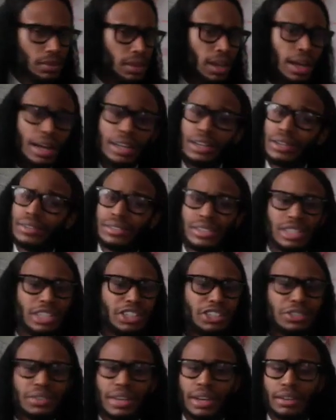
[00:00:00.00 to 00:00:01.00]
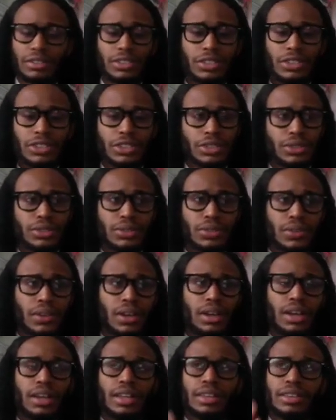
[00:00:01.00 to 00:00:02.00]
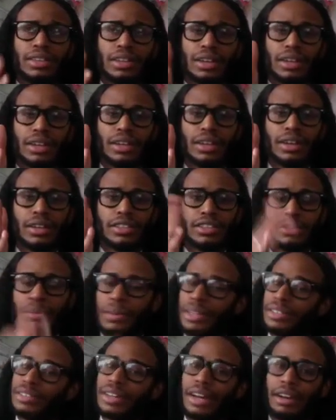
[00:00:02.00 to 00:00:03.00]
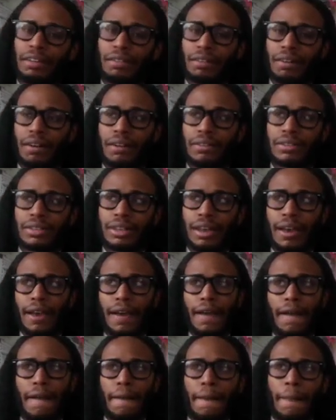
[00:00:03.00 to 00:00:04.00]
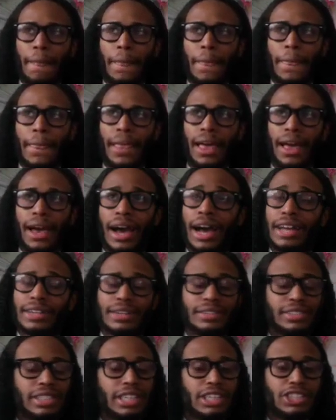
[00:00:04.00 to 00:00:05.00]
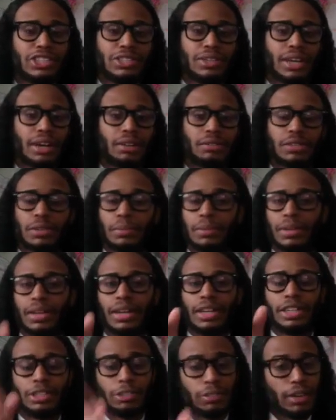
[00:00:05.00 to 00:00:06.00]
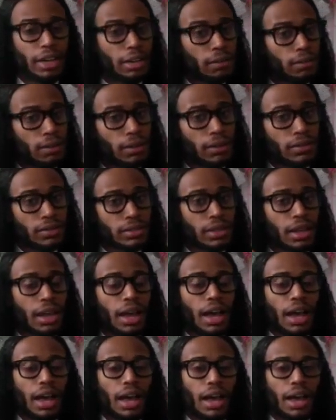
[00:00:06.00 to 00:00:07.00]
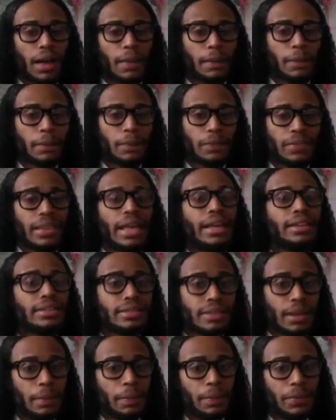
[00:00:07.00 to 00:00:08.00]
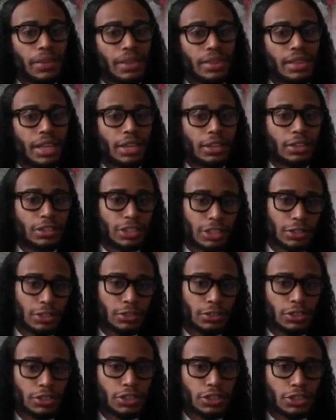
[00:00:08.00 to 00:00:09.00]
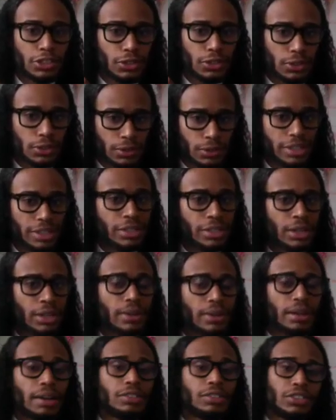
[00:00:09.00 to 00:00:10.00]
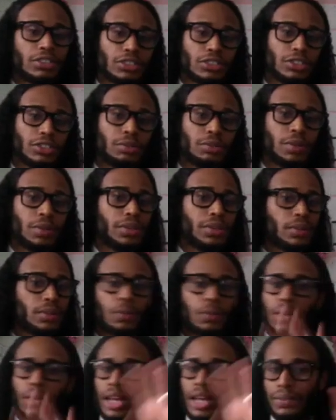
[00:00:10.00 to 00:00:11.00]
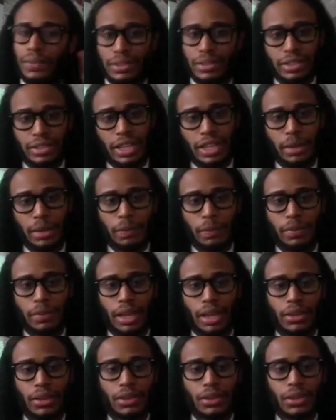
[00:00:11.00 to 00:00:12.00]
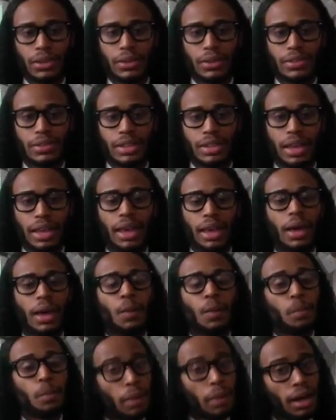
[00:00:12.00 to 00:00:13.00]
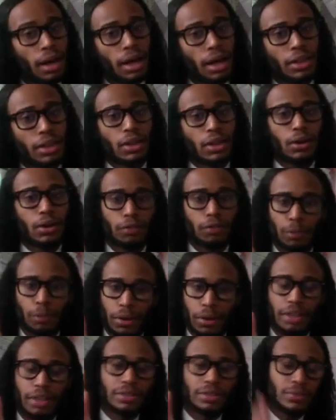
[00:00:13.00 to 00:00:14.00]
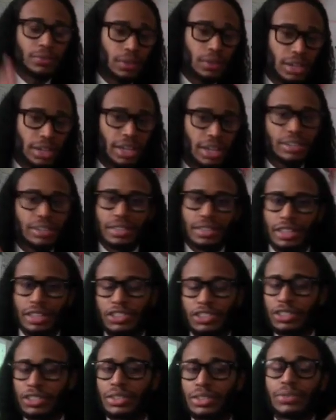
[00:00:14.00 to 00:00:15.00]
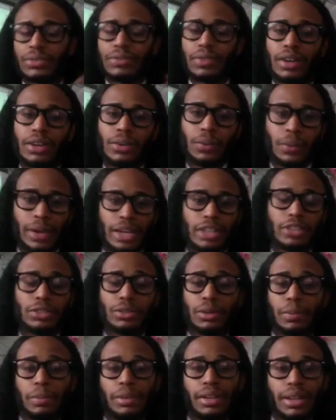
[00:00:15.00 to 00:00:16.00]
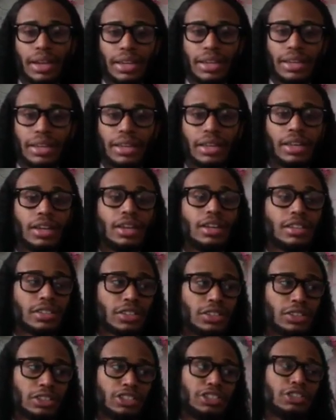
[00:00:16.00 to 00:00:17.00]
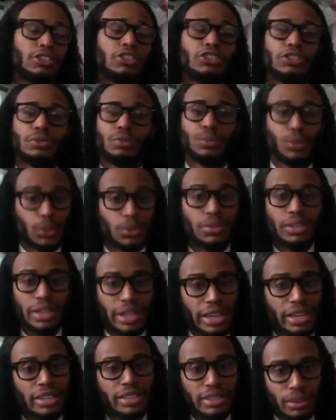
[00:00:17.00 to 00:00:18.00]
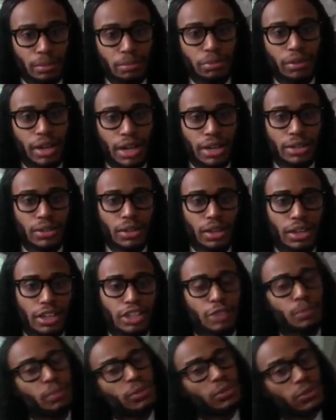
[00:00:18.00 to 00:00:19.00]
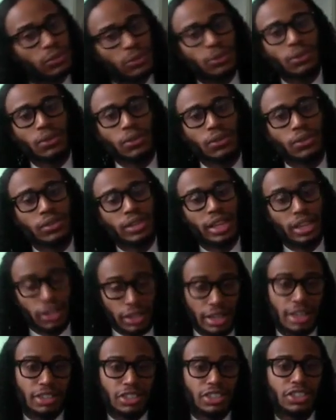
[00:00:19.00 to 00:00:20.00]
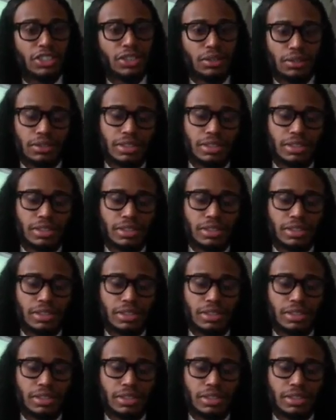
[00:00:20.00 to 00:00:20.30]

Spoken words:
I don't teach you how to do the split digraphs. I don't teach you how to apply trigraphs. That's something that your children should already know how to do with whatever scheme that you're using. But the whole robotics and phonics, it's just a fun way to apply it. So your children will need some prior knowledge before they could actually use